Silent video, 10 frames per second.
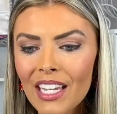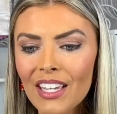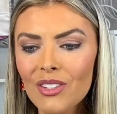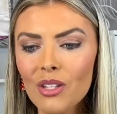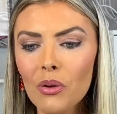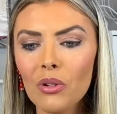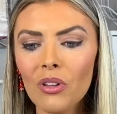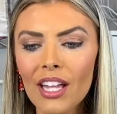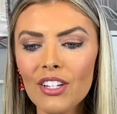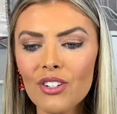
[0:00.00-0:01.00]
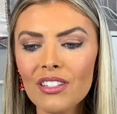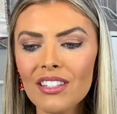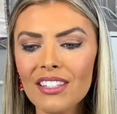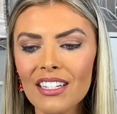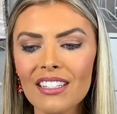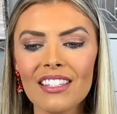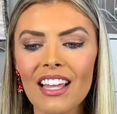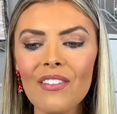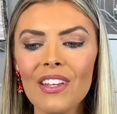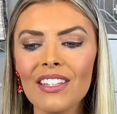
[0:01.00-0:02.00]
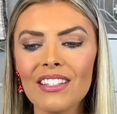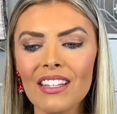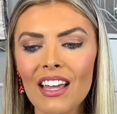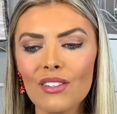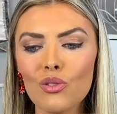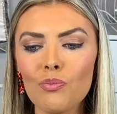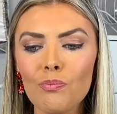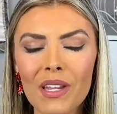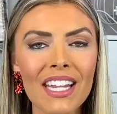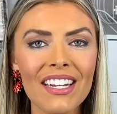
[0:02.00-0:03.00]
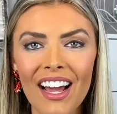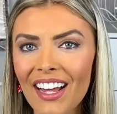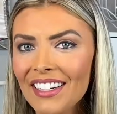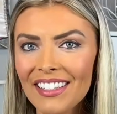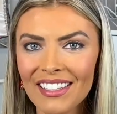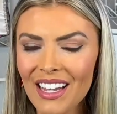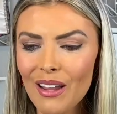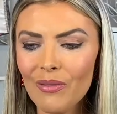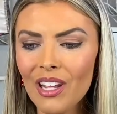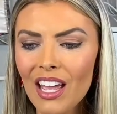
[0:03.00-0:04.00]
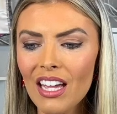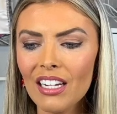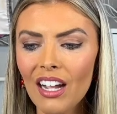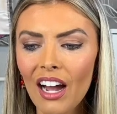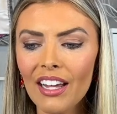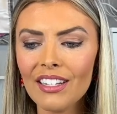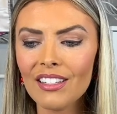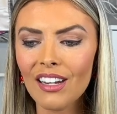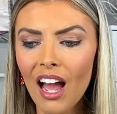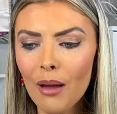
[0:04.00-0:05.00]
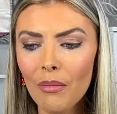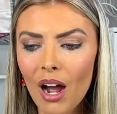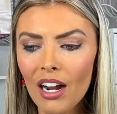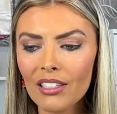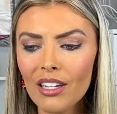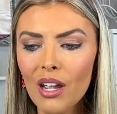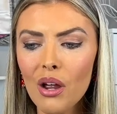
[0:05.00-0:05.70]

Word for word: So Galatians 6 7 says, Be not deceived, God is not mocked.